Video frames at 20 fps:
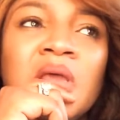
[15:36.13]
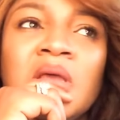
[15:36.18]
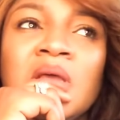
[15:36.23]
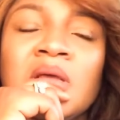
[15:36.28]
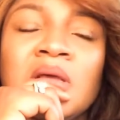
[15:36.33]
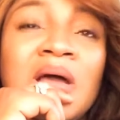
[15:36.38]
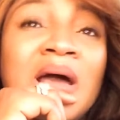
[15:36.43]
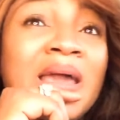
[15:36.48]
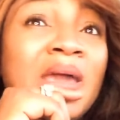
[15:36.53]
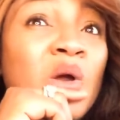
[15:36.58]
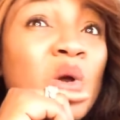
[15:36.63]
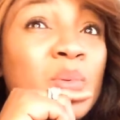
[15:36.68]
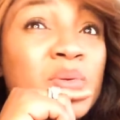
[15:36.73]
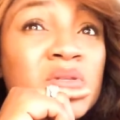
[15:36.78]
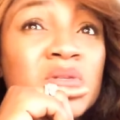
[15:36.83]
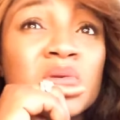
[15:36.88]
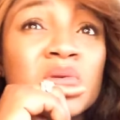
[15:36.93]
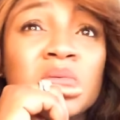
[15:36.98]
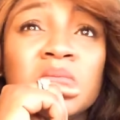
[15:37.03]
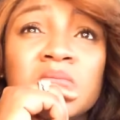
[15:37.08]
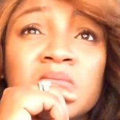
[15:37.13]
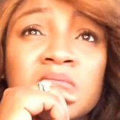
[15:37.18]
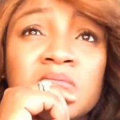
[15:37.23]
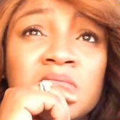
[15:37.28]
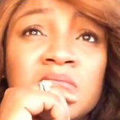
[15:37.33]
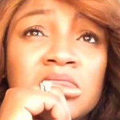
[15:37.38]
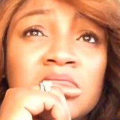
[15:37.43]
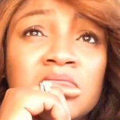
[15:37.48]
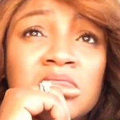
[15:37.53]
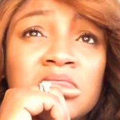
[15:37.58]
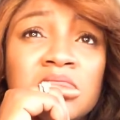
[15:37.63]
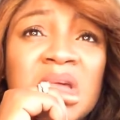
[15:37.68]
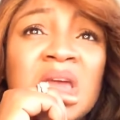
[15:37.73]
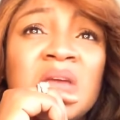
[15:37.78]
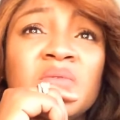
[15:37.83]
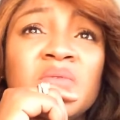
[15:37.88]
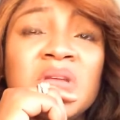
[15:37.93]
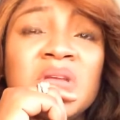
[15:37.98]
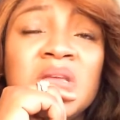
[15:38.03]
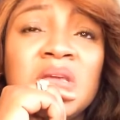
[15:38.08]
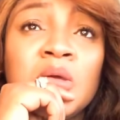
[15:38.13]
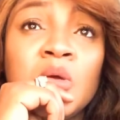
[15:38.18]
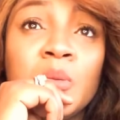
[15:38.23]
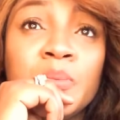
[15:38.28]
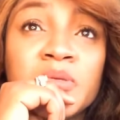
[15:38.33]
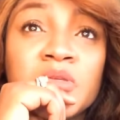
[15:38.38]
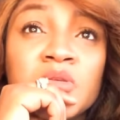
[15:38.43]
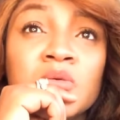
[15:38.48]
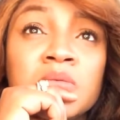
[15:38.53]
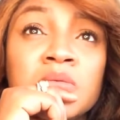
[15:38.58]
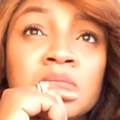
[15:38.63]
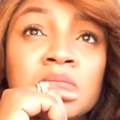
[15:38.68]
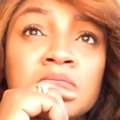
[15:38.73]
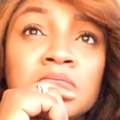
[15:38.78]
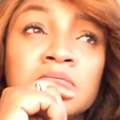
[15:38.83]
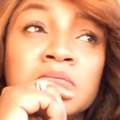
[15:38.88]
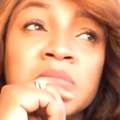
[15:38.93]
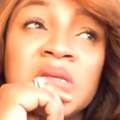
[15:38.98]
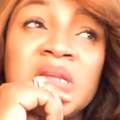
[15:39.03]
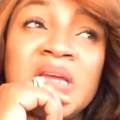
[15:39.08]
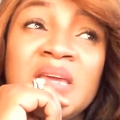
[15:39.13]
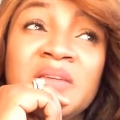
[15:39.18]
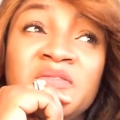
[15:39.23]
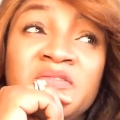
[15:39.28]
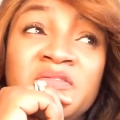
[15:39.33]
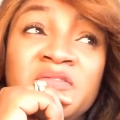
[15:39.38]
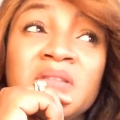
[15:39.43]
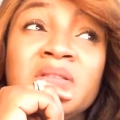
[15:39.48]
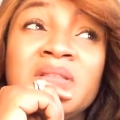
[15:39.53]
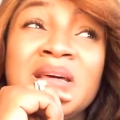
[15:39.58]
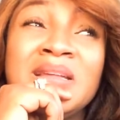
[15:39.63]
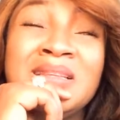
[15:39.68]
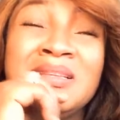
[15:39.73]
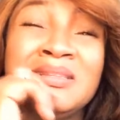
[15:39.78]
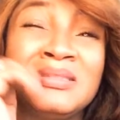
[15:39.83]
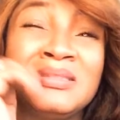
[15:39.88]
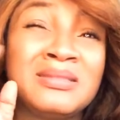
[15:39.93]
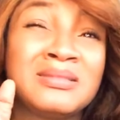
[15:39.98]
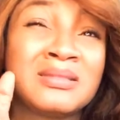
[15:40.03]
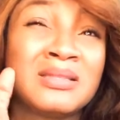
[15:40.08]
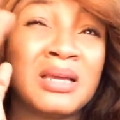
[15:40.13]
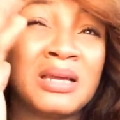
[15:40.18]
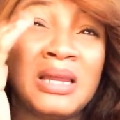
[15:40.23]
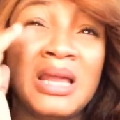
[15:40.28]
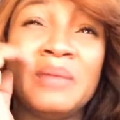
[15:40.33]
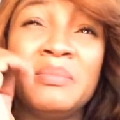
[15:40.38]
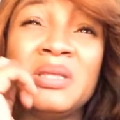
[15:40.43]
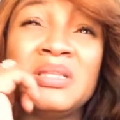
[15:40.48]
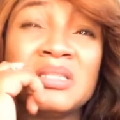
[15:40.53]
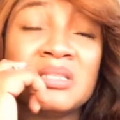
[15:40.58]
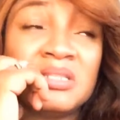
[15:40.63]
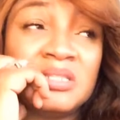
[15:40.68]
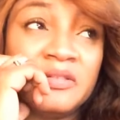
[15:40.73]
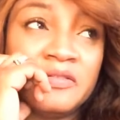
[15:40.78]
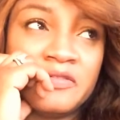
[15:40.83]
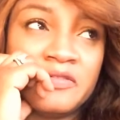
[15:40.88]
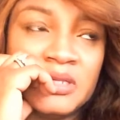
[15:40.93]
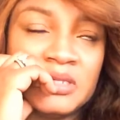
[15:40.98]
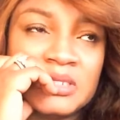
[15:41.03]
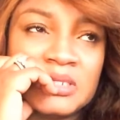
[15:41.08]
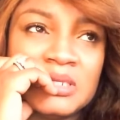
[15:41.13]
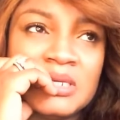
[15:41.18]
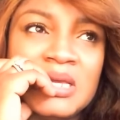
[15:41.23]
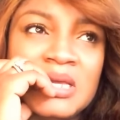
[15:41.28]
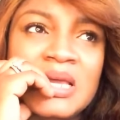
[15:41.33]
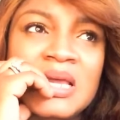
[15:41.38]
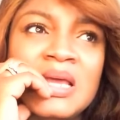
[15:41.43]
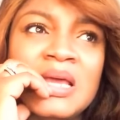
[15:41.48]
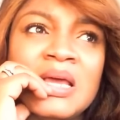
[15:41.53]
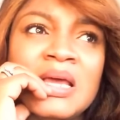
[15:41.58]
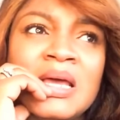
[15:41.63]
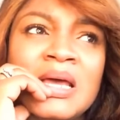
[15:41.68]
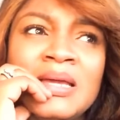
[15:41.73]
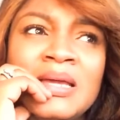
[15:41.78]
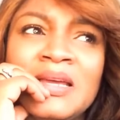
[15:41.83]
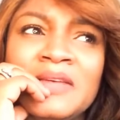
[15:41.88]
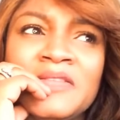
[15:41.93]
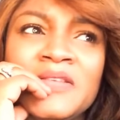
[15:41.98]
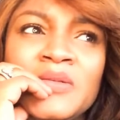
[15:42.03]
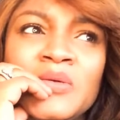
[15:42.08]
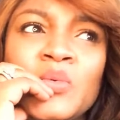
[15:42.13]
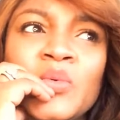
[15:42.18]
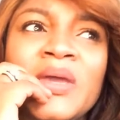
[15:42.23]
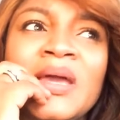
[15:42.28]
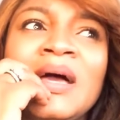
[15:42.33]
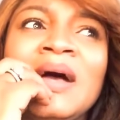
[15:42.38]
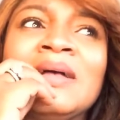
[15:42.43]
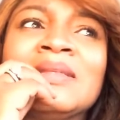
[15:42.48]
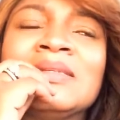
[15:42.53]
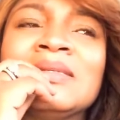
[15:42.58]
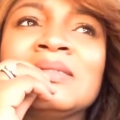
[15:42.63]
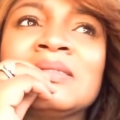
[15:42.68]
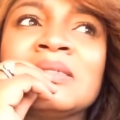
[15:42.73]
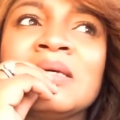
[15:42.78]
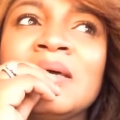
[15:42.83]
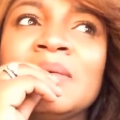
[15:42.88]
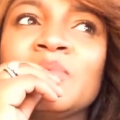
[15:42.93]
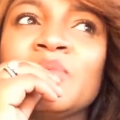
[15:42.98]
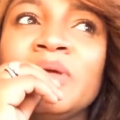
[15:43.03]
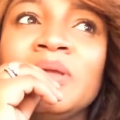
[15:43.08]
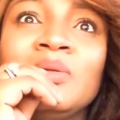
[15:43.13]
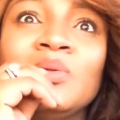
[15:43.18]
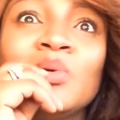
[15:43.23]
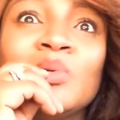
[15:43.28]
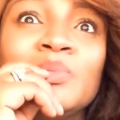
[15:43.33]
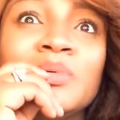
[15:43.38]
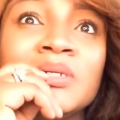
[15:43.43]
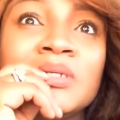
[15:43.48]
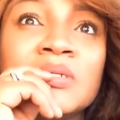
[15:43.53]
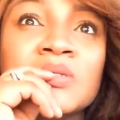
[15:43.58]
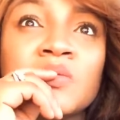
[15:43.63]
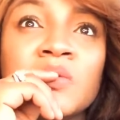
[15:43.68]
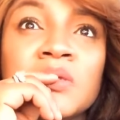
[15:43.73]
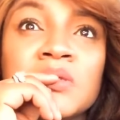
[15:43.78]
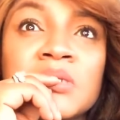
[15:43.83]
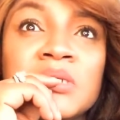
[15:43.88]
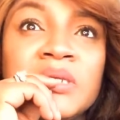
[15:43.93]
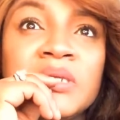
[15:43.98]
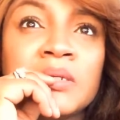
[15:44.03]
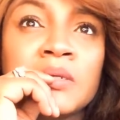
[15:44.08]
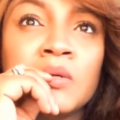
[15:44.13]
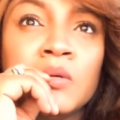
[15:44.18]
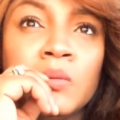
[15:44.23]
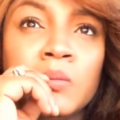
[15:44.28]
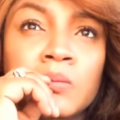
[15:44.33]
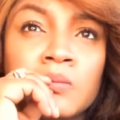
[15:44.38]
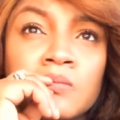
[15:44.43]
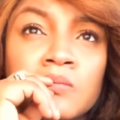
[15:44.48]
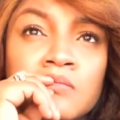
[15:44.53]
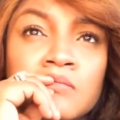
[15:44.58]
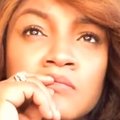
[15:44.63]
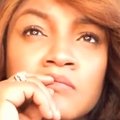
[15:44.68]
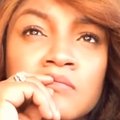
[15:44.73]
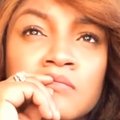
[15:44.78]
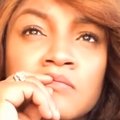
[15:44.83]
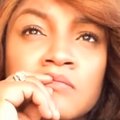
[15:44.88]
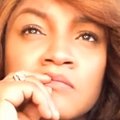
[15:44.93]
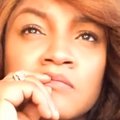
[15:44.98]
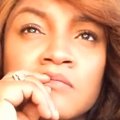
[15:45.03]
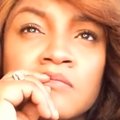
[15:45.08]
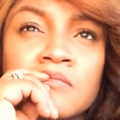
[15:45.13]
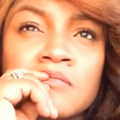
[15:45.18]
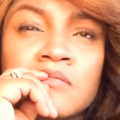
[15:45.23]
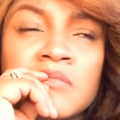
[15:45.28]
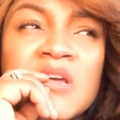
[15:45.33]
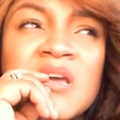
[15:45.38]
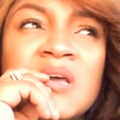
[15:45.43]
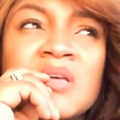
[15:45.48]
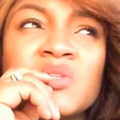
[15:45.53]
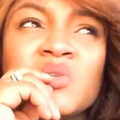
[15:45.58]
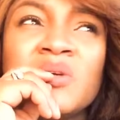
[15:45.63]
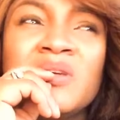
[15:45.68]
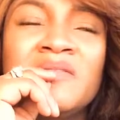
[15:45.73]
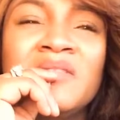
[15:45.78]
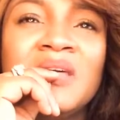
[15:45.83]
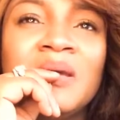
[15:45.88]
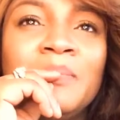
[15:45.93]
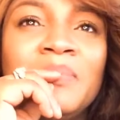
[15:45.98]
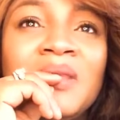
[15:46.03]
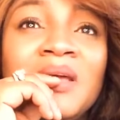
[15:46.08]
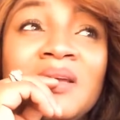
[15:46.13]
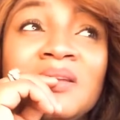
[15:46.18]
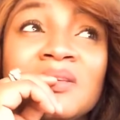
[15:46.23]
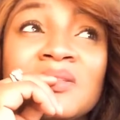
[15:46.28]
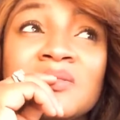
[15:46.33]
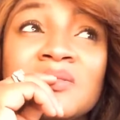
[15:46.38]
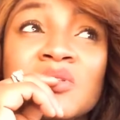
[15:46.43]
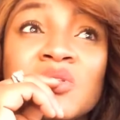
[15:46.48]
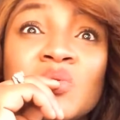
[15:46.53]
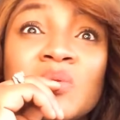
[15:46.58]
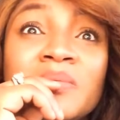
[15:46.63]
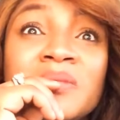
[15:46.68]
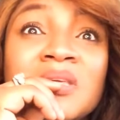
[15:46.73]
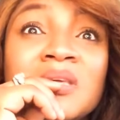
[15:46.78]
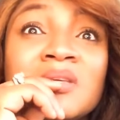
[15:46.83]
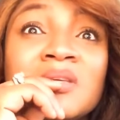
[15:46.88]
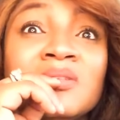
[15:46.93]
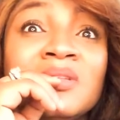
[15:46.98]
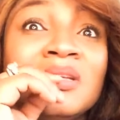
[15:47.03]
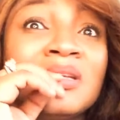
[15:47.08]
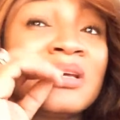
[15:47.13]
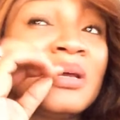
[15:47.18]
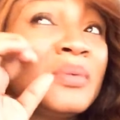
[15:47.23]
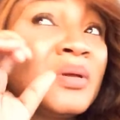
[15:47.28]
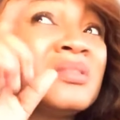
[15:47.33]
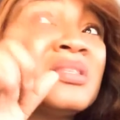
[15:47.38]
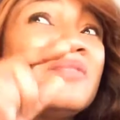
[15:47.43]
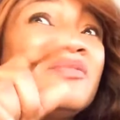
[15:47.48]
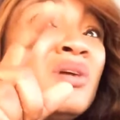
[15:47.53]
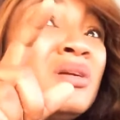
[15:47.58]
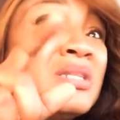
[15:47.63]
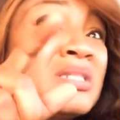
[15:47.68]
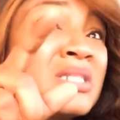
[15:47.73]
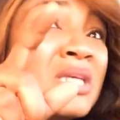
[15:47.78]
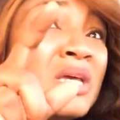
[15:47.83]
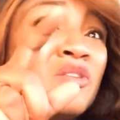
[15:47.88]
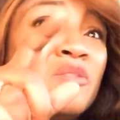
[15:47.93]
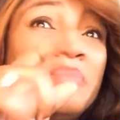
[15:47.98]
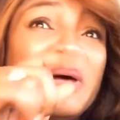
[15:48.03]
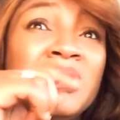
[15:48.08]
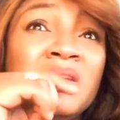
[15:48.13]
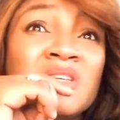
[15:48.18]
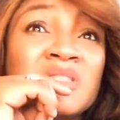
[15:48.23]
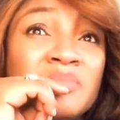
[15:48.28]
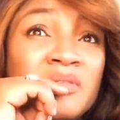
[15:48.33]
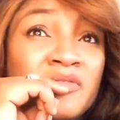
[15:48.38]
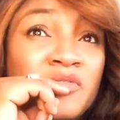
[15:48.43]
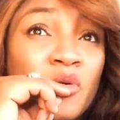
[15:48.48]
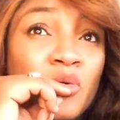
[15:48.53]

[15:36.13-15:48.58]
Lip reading: I hope so. I really hope so. But I feel that the climate is different, and I feel we are at a time when nobody's going to let go. So if their plan is to sweep things under the carpet, because they've done this kind of panels before,